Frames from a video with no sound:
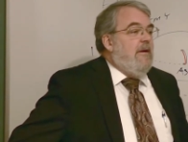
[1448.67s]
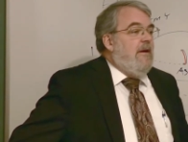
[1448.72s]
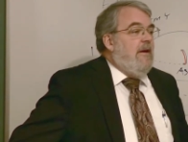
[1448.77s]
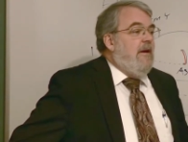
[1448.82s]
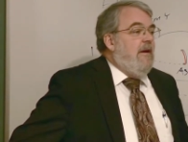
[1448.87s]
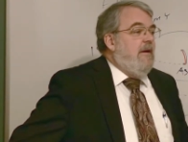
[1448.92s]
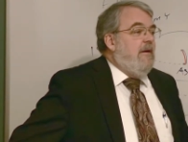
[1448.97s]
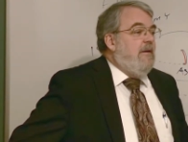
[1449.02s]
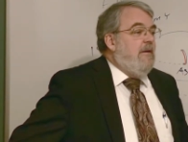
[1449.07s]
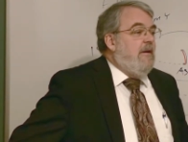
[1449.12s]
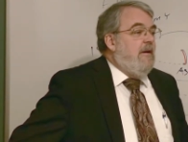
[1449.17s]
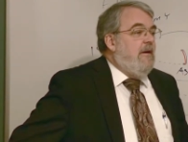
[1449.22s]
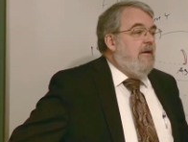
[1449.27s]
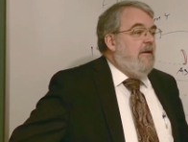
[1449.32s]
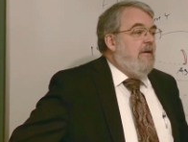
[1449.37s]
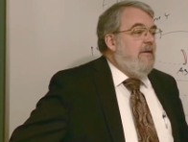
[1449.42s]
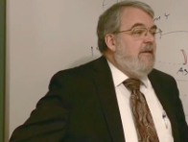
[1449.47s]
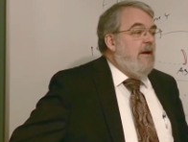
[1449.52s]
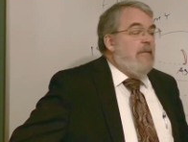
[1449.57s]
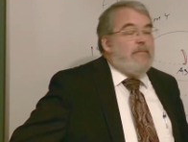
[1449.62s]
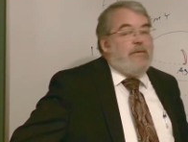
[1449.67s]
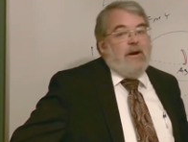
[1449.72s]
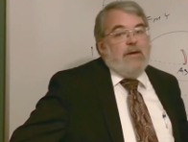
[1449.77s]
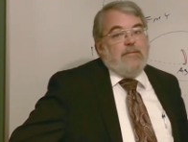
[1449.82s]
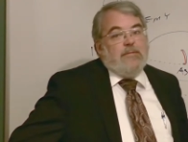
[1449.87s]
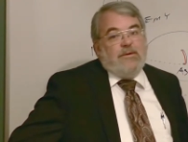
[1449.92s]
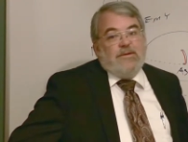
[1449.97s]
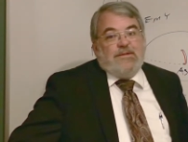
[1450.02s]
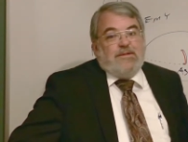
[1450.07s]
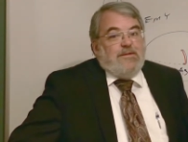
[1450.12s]
And that
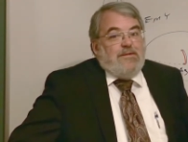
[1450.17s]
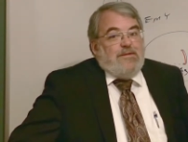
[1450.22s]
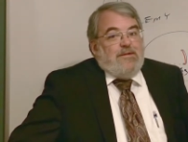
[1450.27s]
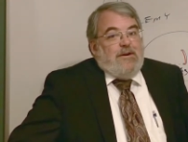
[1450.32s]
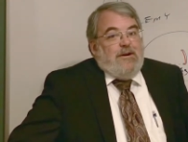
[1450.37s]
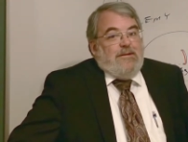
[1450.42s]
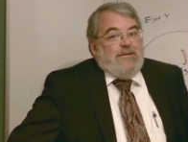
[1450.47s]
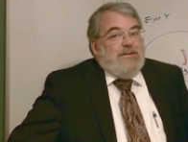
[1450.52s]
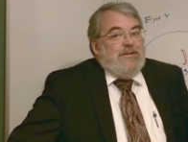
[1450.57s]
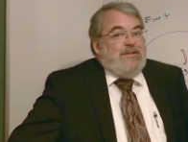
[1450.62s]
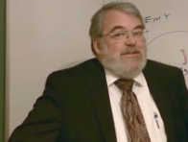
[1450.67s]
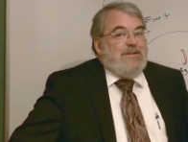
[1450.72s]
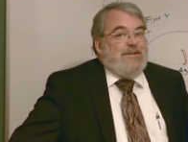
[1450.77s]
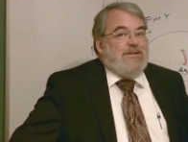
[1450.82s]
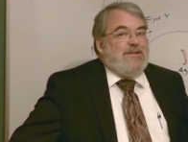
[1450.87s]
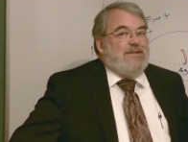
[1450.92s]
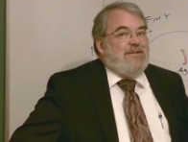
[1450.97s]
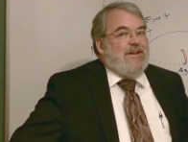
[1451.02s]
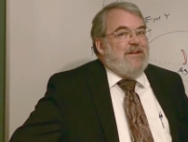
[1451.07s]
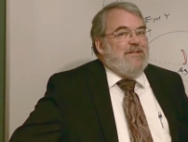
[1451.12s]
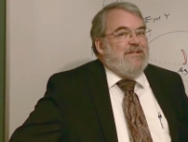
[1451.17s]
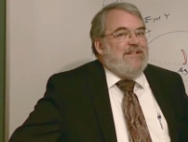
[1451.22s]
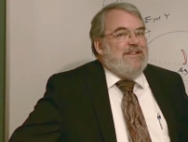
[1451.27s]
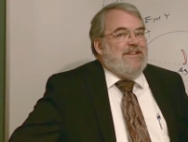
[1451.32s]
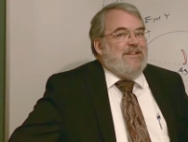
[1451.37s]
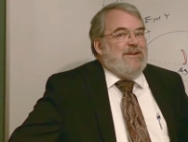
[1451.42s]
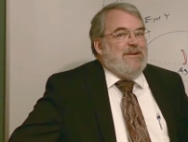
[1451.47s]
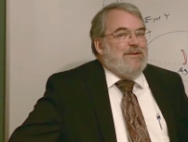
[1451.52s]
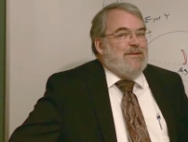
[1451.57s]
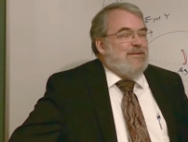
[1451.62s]
problem wasn't solved until the
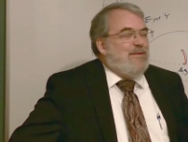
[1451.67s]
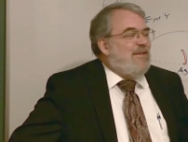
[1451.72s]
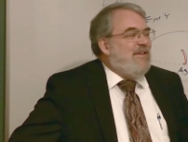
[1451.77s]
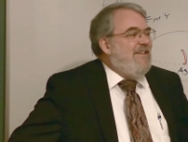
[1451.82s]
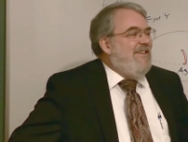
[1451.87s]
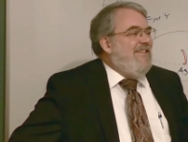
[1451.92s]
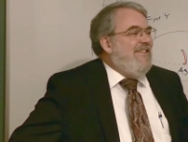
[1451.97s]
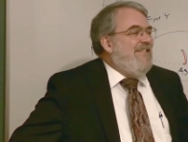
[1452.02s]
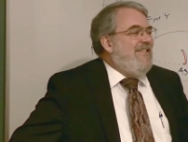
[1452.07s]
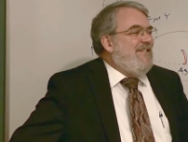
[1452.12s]
1700s.